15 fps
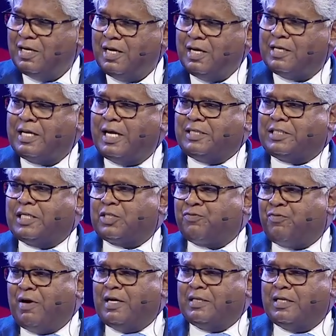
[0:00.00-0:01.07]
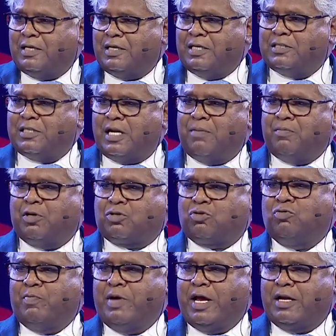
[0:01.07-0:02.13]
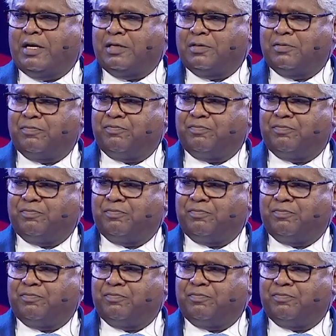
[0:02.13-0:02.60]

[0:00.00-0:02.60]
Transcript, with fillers: He takes his father. He's the number two man.